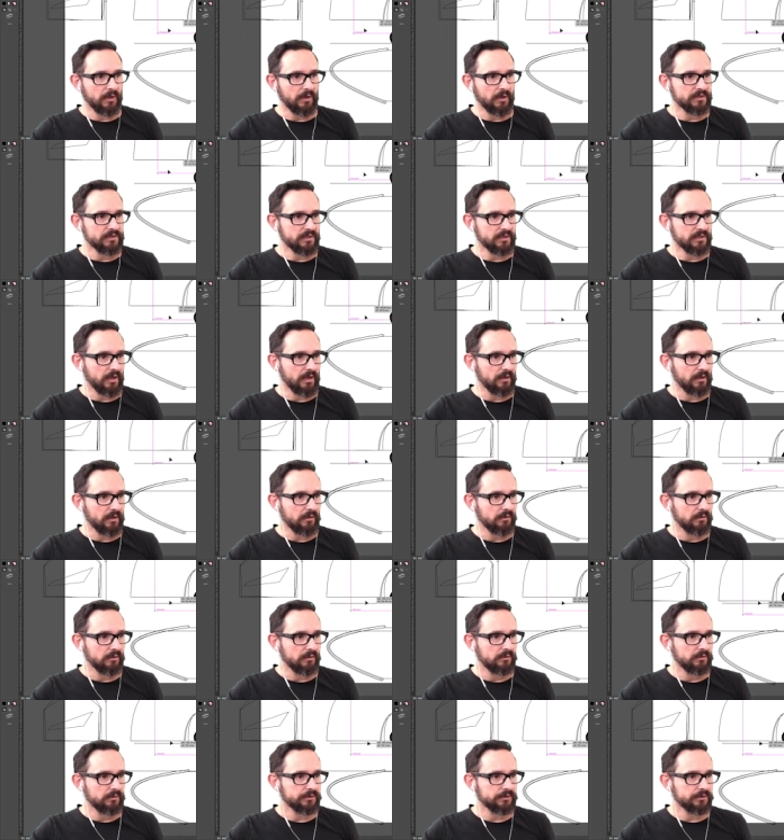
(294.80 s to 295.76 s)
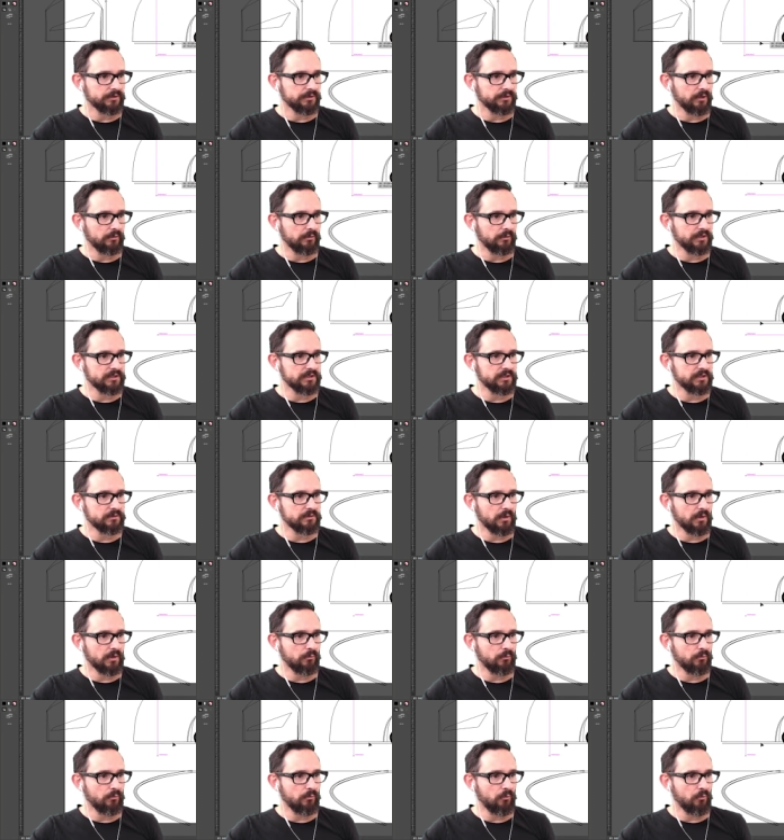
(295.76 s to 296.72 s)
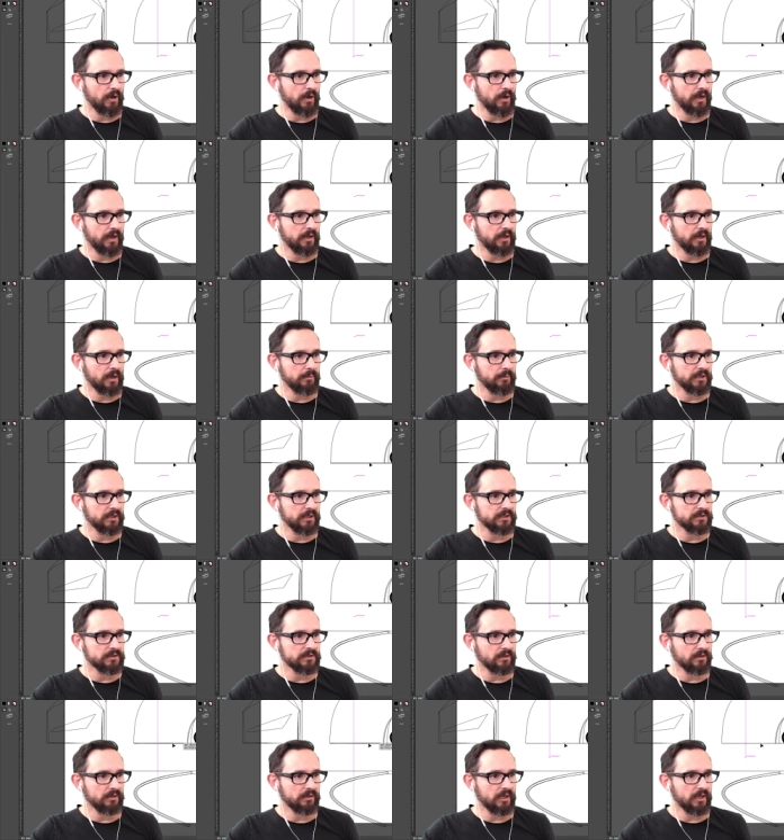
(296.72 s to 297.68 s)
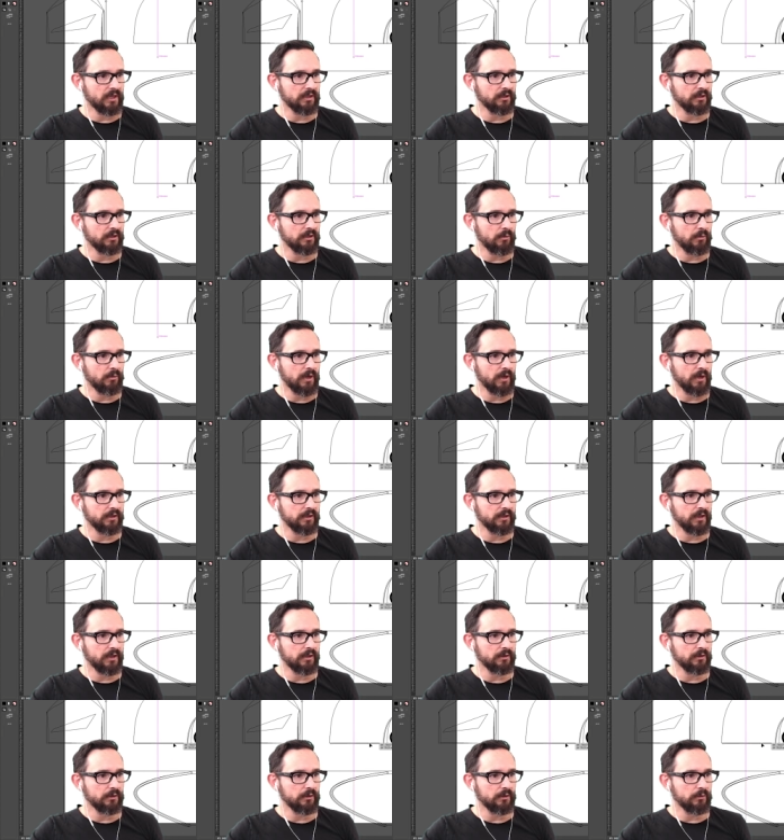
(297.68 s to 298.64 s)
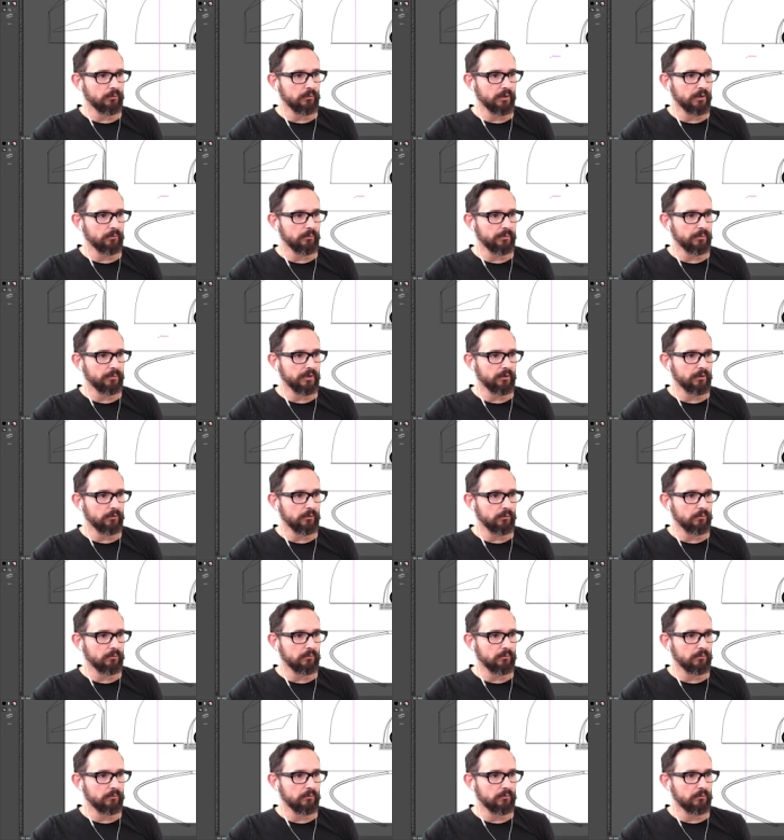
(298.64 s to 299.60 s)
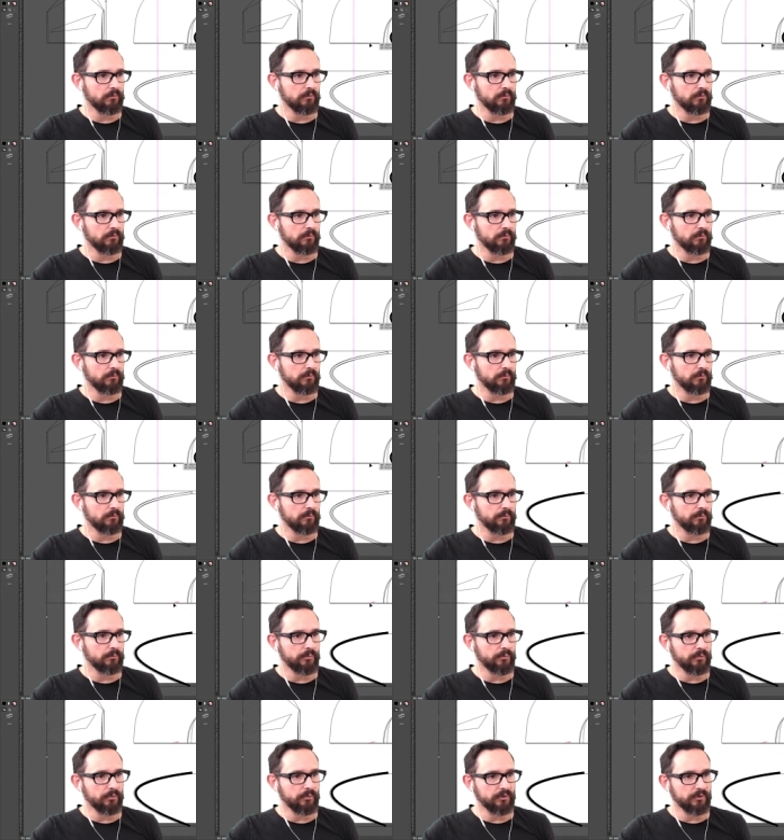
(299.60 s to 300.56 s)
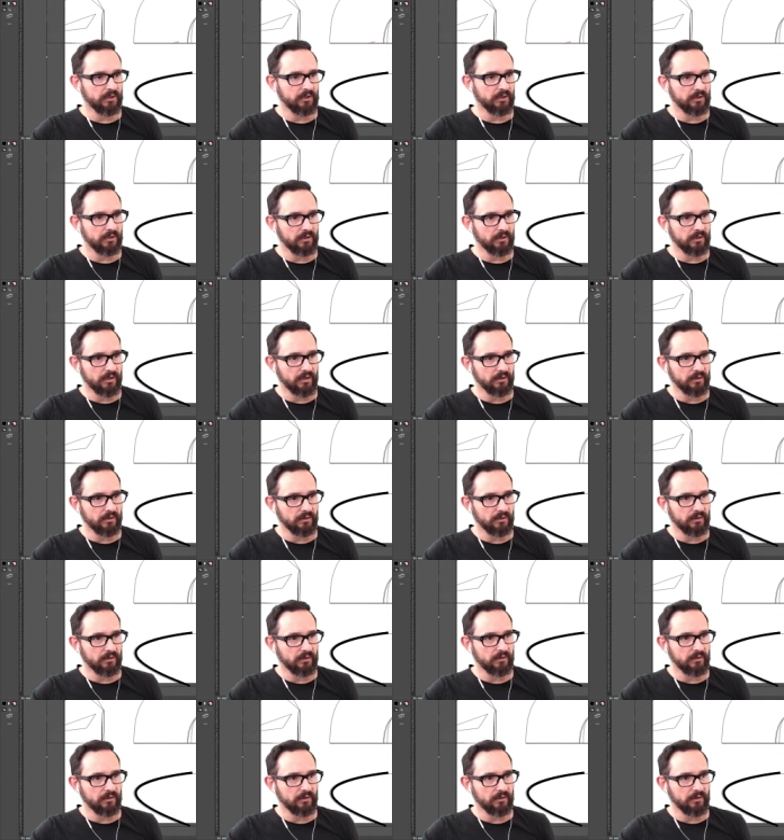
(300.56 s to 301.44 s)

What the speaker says: scale. So this is one way. I mean, it's not the ideal way. The ideal way will be putting and